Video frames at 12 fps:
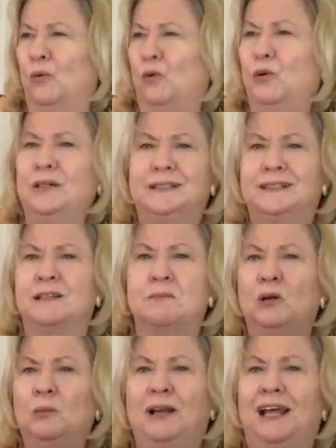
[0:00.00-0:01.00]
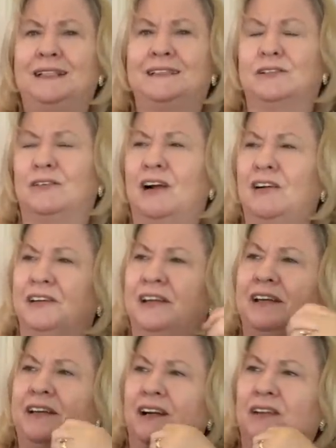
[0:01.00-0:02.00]
crisp them up later on,
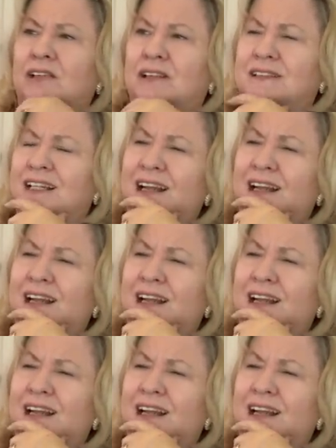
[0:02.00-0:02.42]
you know, because